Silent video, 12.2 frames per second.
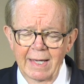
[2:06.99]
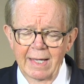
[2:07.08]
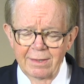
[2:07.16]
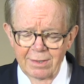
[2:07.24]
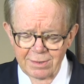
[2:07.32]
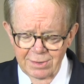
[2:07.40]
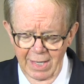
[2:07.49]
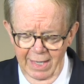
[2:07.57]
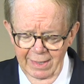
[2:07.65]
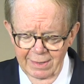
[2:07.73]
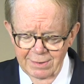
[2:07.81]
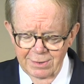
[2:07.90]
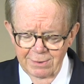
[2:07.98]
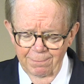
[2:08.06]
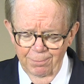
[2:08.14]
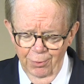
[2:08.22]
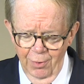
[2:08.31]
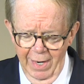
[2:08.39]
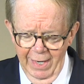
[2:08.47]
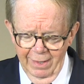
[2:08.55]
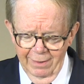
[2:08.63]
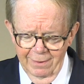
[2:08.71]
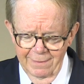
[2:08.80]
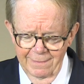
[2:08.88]
In the silence of
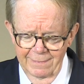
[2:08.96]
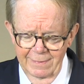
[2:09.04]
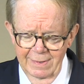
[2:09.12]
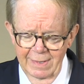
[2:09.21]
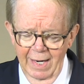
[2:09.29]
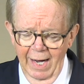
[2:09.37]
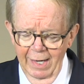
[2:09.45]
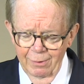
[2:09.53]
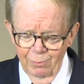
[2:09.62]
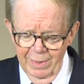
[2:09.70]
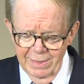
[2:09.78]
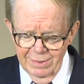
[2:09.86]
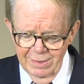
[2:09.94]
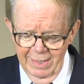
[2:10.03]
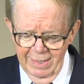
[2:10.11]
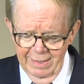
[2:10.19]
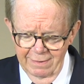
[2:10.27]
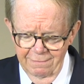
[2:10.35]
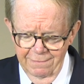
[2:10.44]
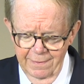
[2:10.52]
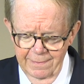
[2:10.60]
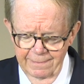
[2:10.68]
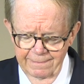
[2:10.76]
prayer, I receive.